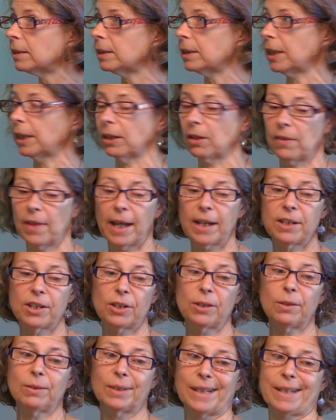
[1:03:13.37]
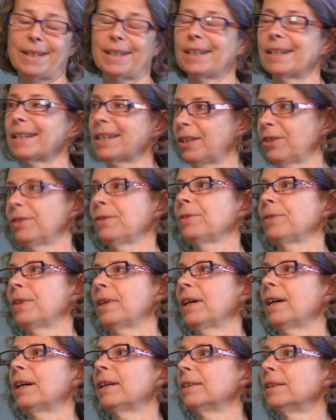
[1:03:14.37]
You know, they too listened to
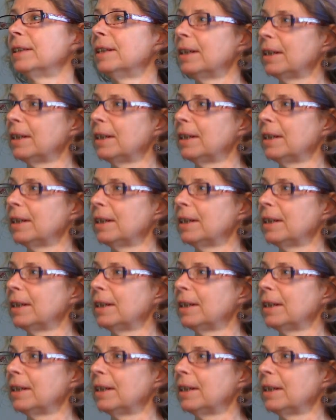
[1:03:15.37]
the